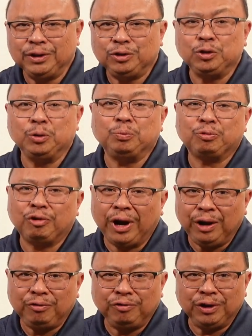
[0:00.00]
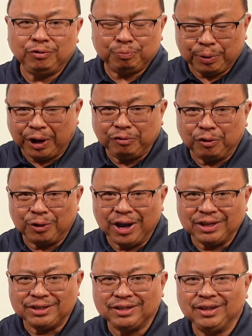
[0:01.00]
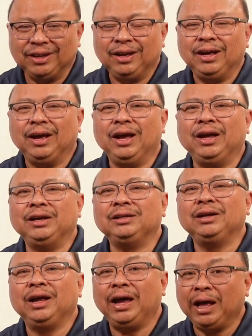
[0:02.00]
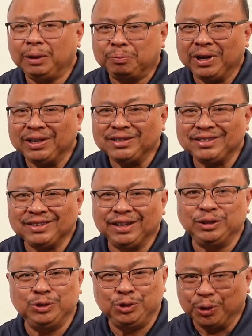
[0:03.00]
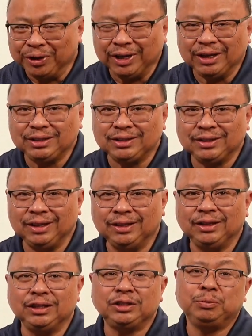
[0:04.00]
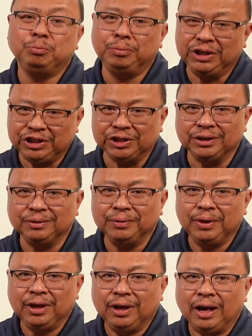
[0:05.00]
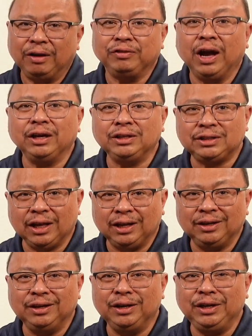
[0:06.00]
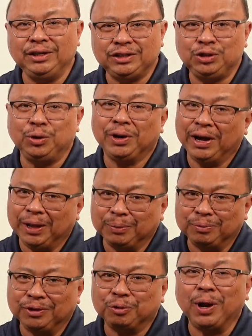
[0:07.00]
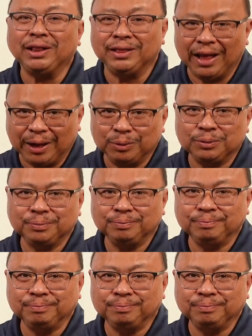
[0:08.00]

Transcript: So pray, pray for us and help us and join us in this mission. Afghanistan needs your help right now.